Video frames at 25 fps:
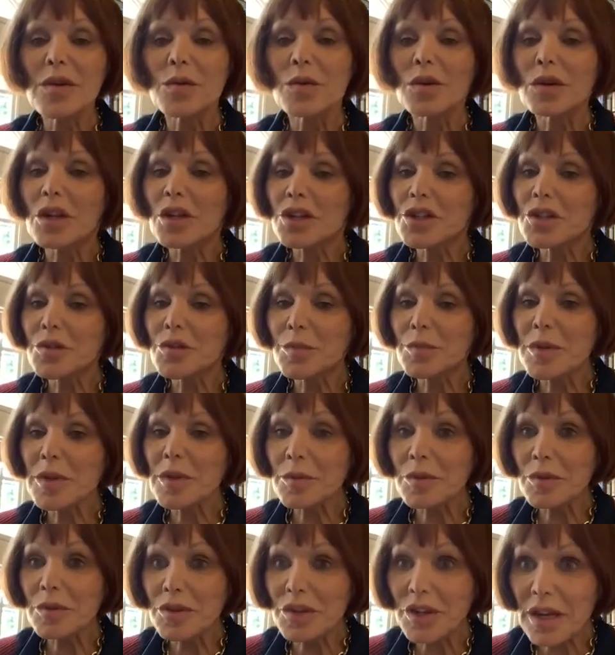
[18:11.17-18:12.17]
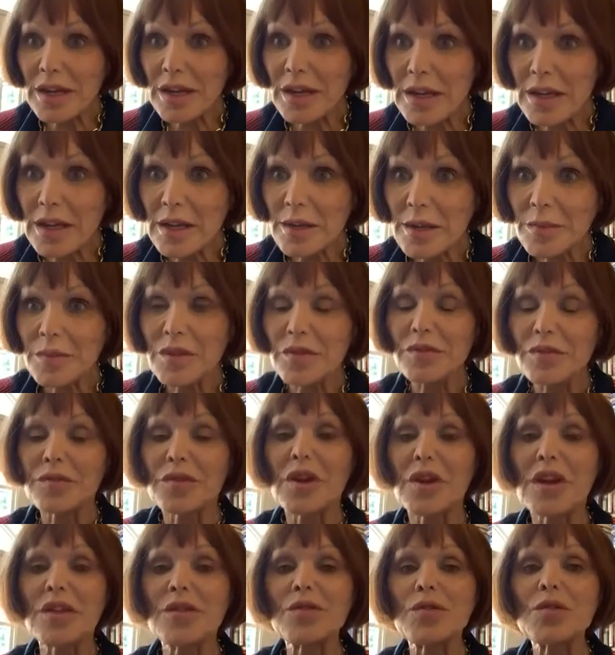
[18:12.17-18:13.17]
were a lot of people that I name in
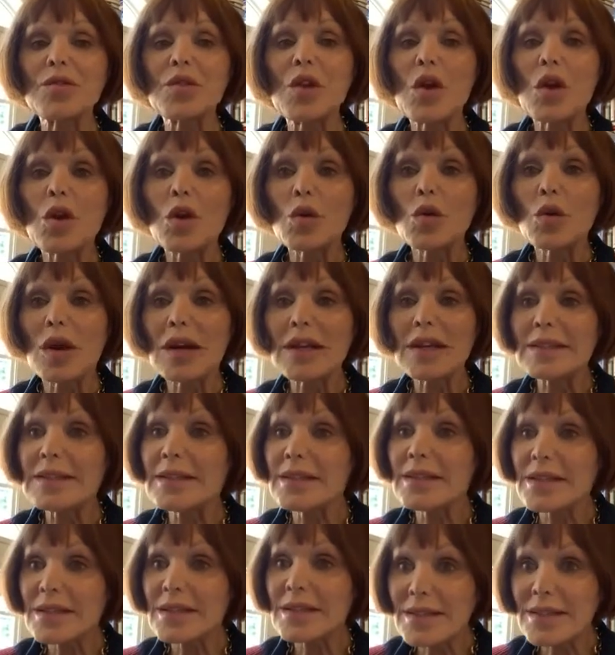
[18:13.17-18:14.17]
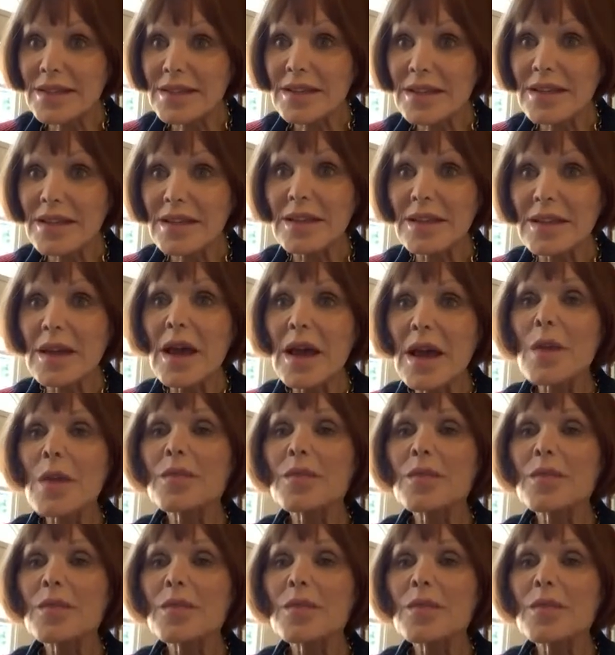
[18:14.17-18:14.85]
friends who I didn't see,